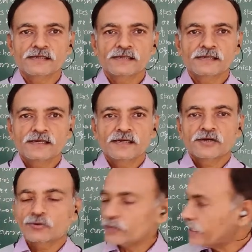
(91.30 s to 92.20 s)

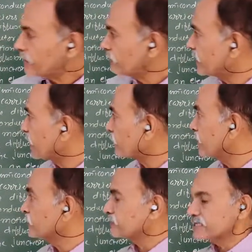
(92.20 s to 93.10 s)
Today we are going to
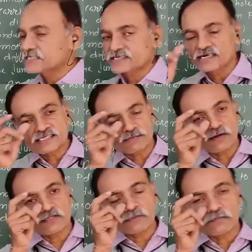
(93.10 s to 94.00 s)
discuss about the
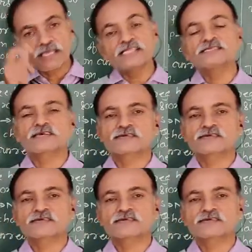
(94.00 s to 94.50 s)
PN junction.